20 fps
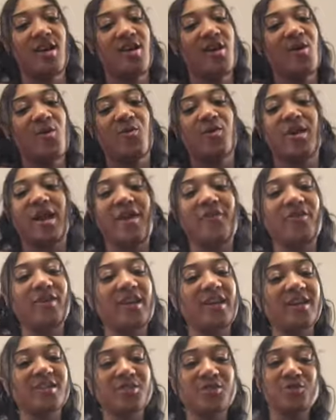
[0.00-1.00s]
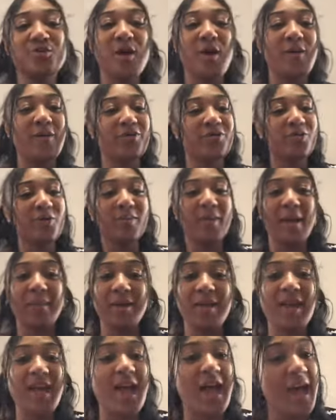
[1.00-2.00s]
Whatever it is you're going through,
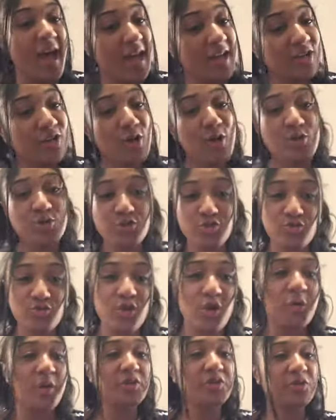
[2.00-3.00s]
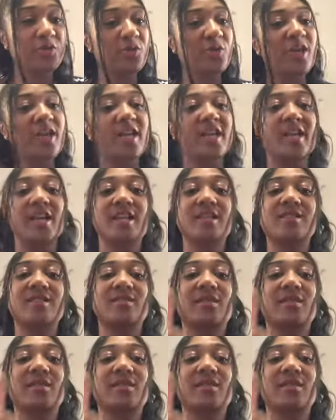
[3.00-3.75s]
baby, God knows you're going through it, and he